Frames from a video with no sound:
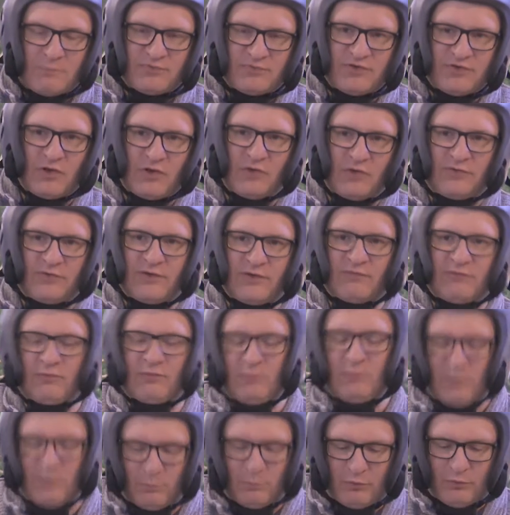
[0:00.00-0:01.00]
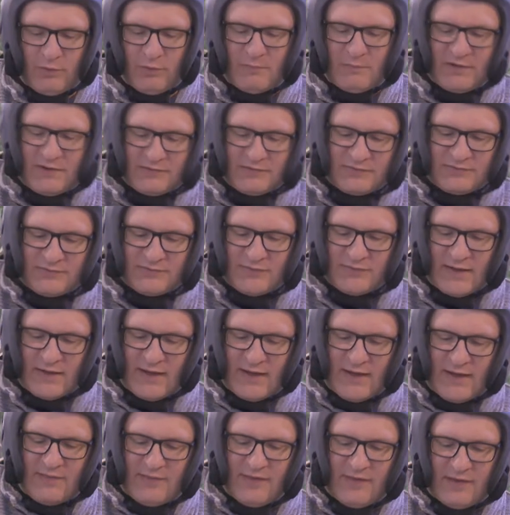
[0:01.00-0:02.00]
starting from the premise
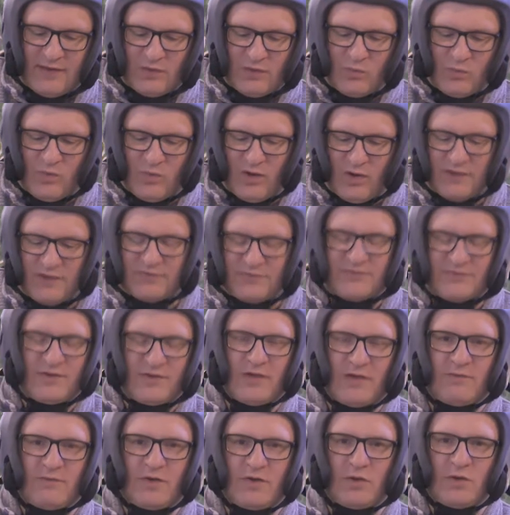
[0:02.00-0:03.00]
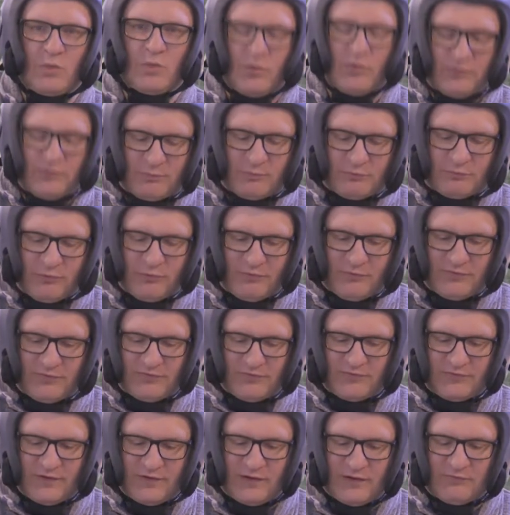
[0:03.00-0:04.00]
that the wise servant was a
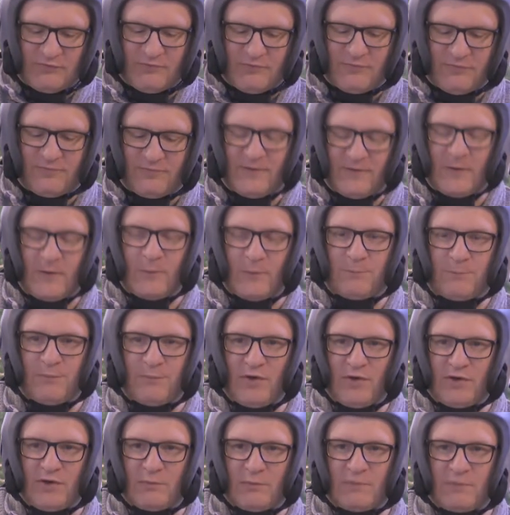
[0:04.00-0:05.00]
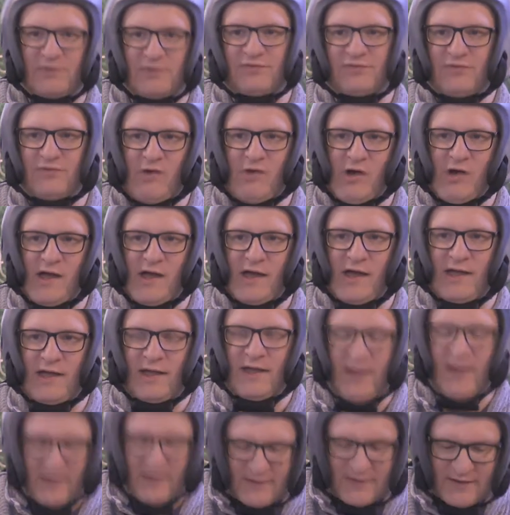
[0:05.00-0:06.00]
prophecy fulfilled by the Messiah,
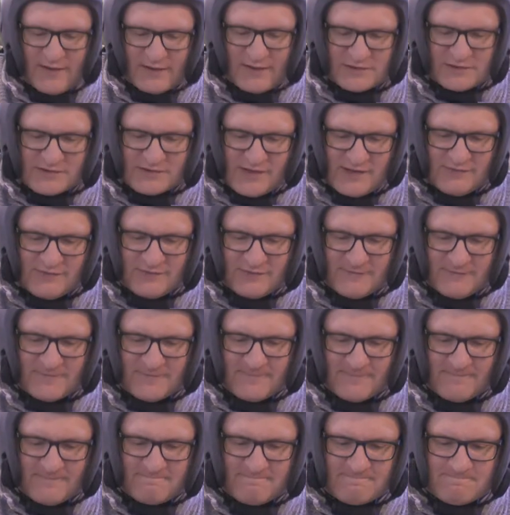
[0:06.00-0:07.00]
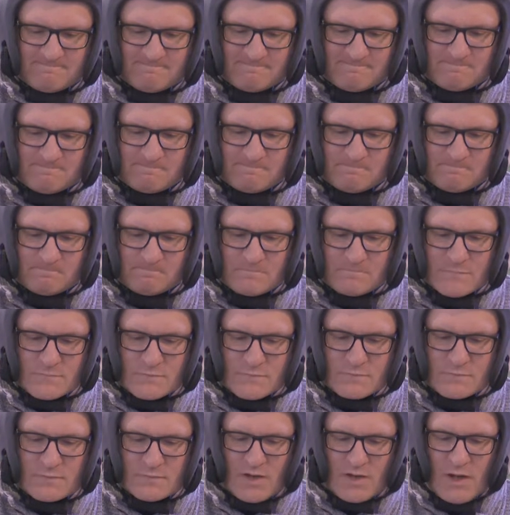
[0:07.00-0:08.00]
King Jesus.
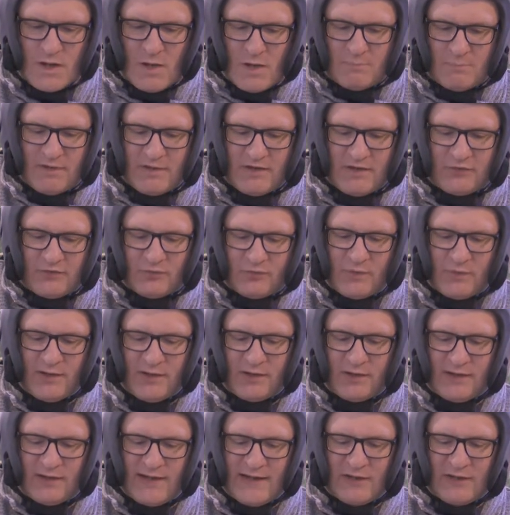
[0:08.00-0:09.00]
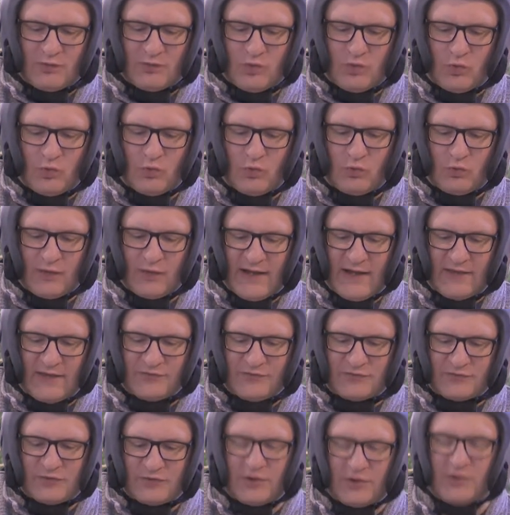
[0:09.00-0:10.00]
Because we are now called
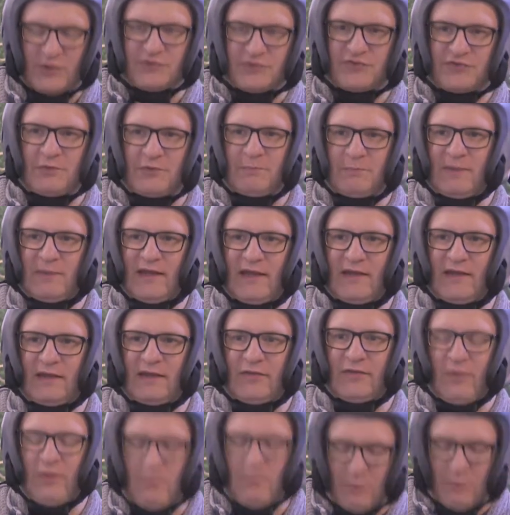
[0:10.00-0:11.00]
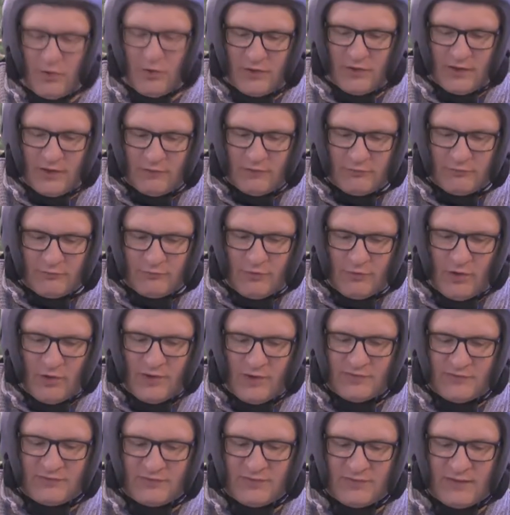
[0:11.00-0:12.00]
as church to be the body of
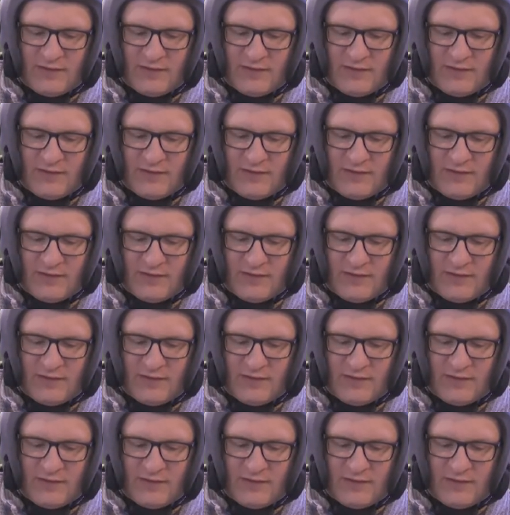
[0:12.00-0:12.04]
Christ,